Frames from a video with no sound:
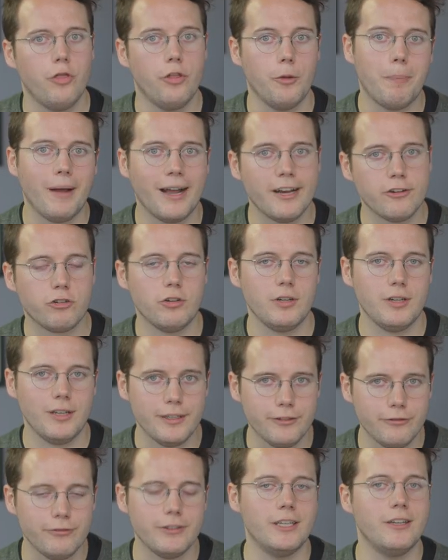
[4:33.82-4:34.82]
The battery
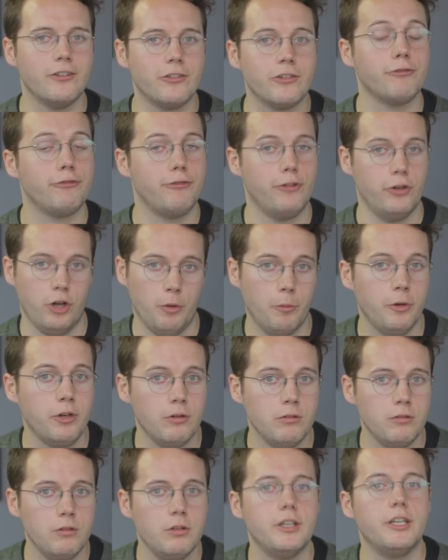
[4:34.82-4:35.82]
life isn't
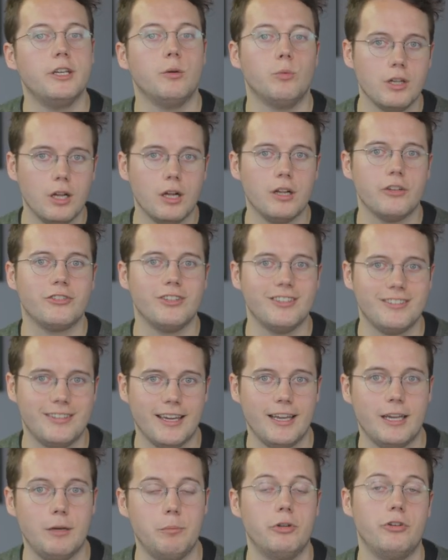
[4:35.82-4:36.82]
phenomenal. It will last a
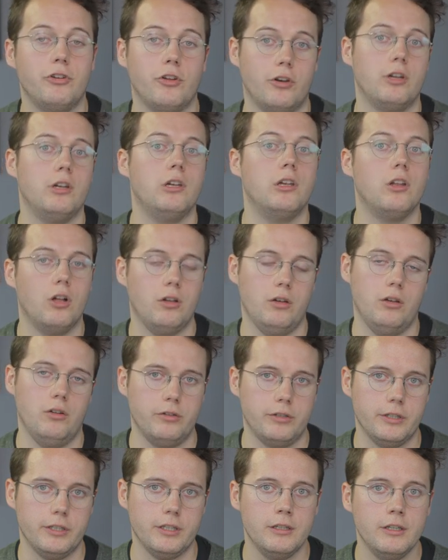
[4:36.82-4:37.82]
day, but not a lot
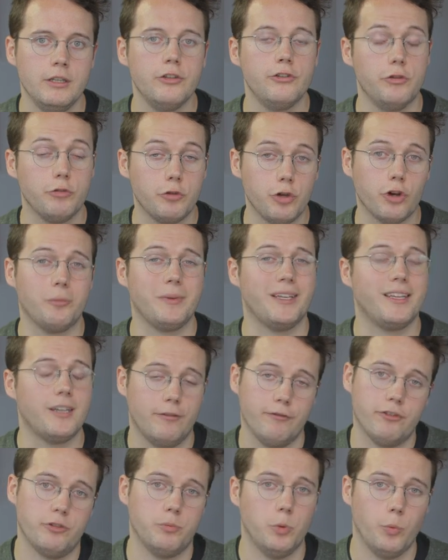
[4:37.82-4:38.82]
longer. So you've got to be
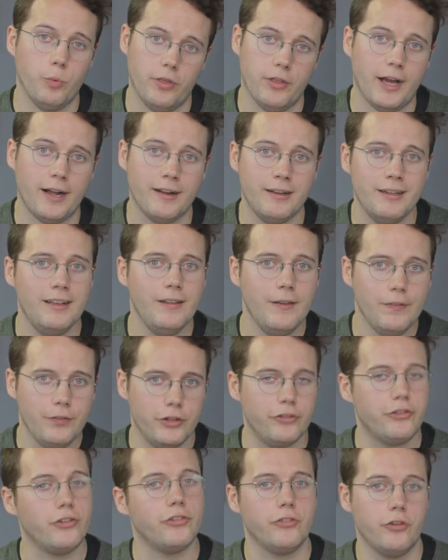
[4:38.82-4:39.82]
comfortable with that.
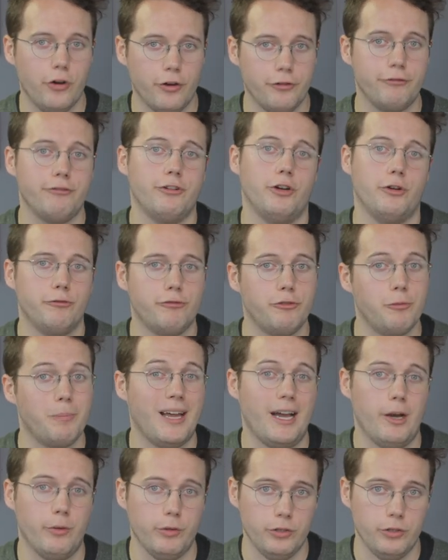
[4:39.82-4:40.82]
This is not a phone for power